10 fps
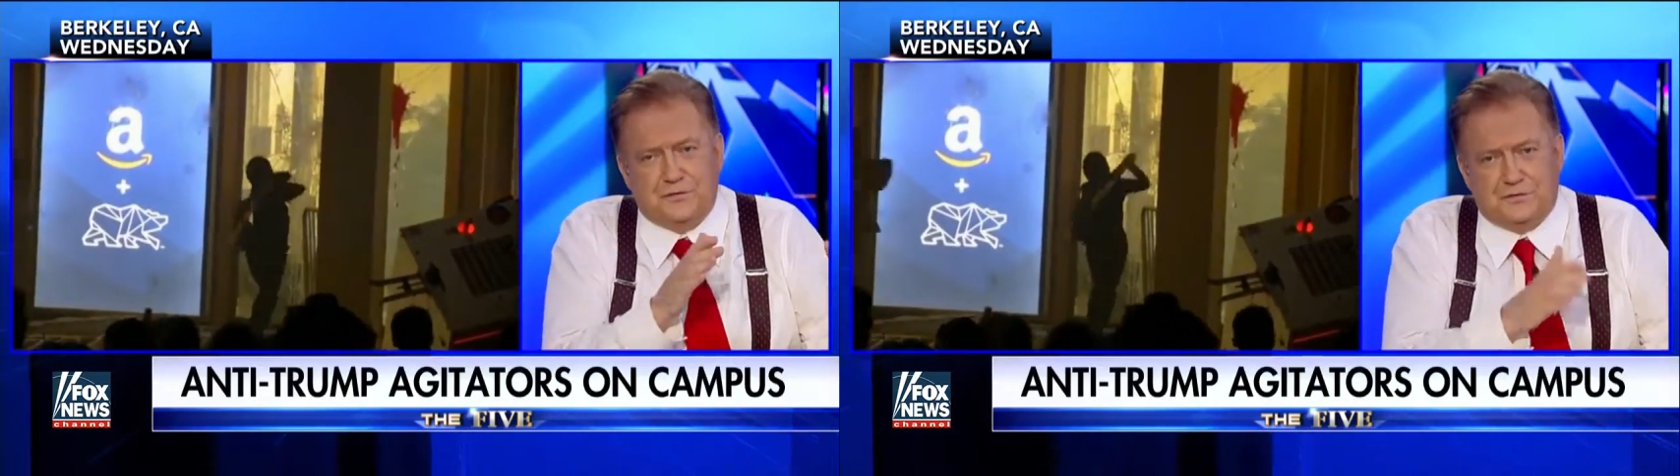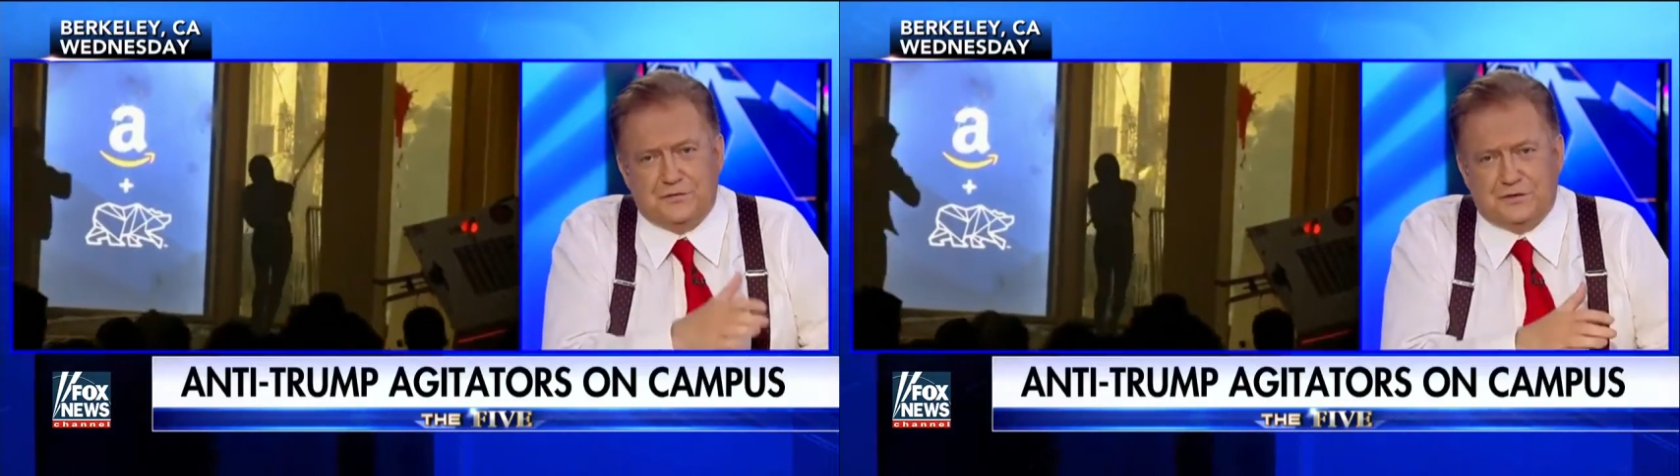
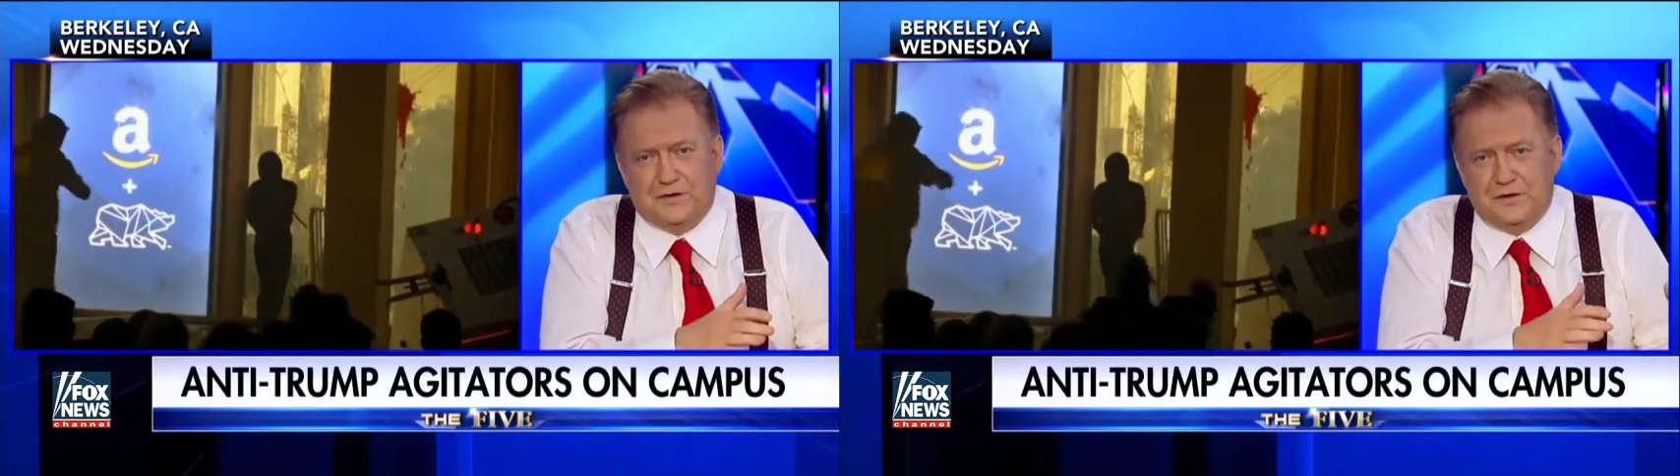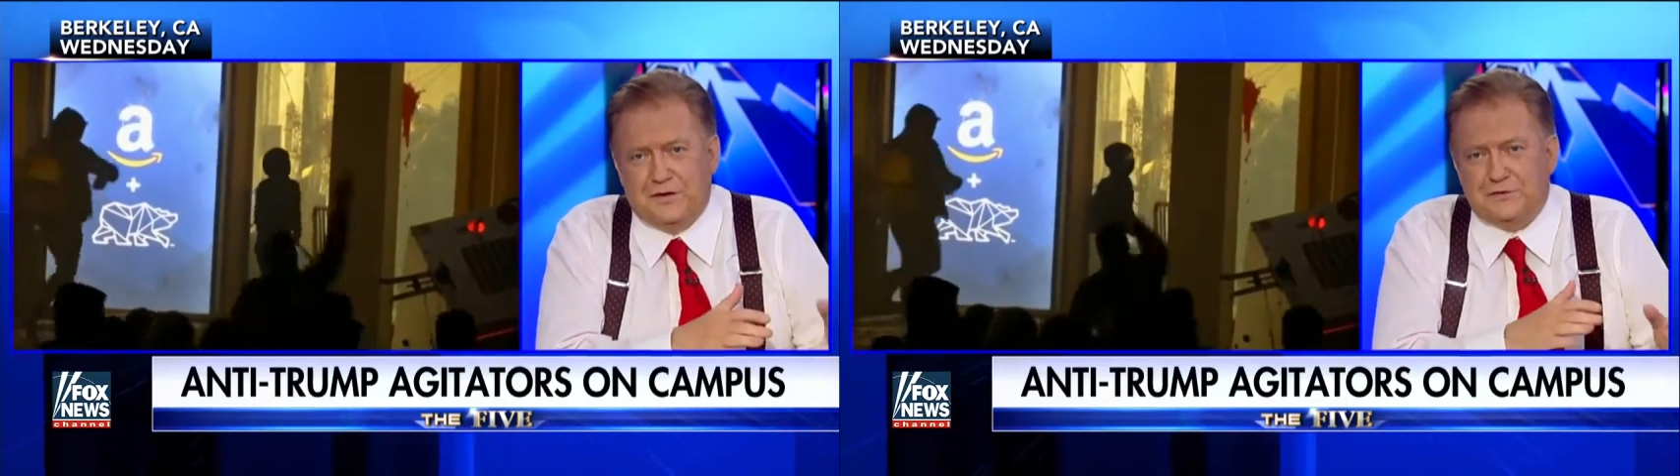sits on
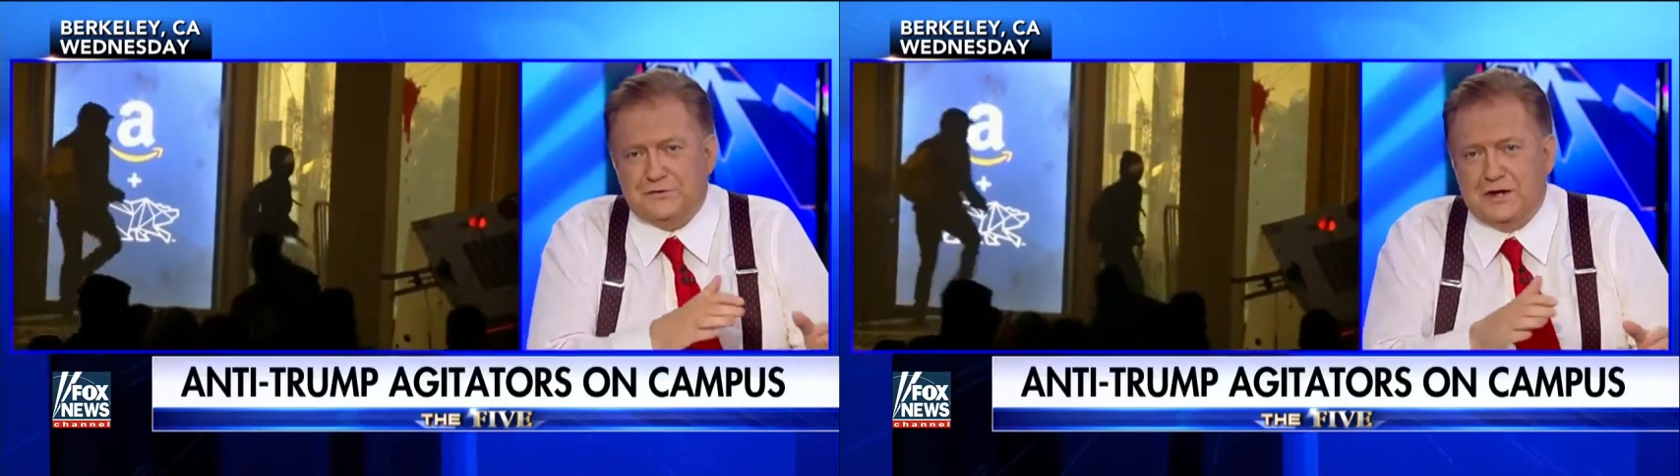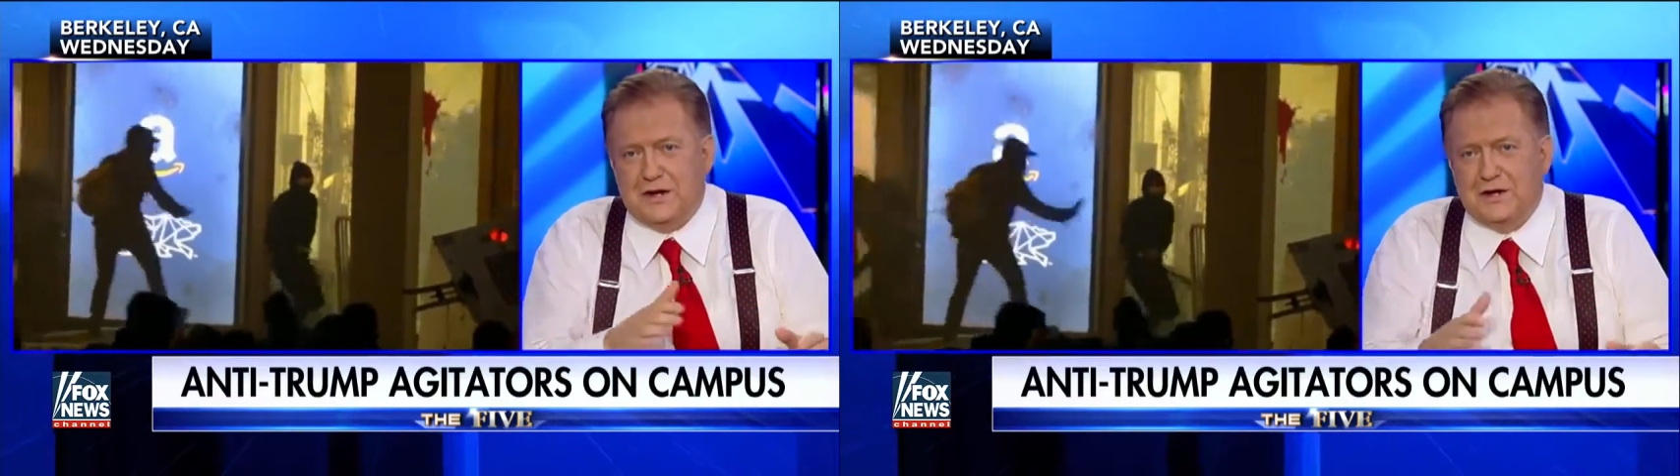the other
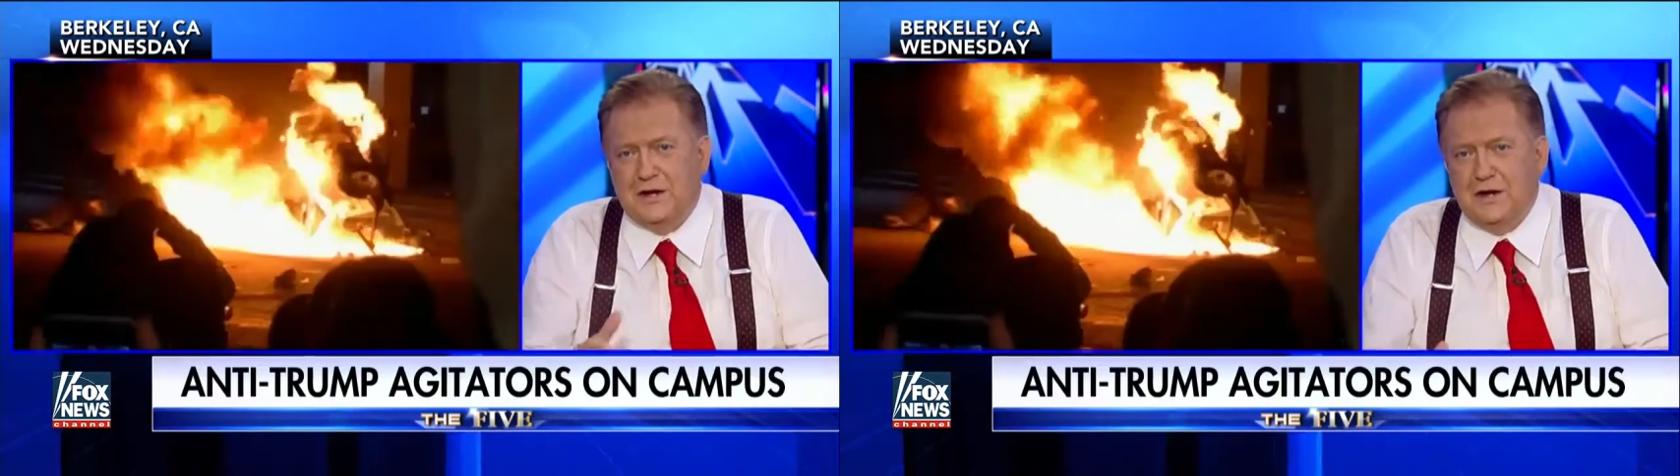side